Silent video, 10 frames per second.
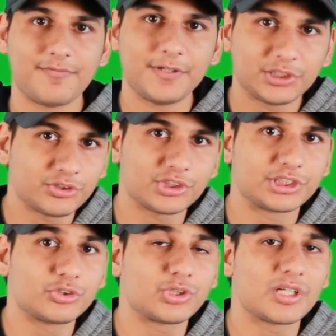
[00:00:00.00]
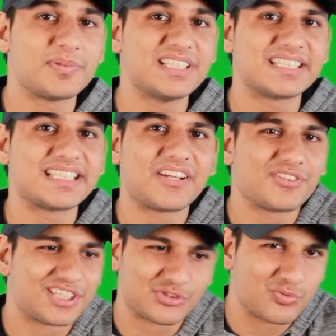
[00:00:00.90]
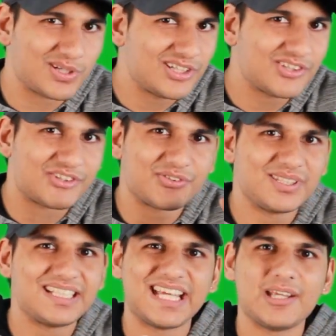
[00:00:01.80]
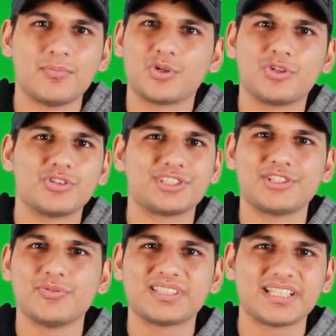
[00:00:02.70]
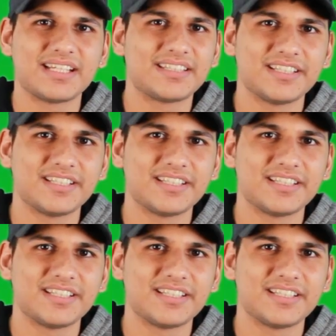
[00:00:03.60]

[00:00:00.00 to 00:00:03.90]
Officials are still trying to piece together this weird three-day murder-suicide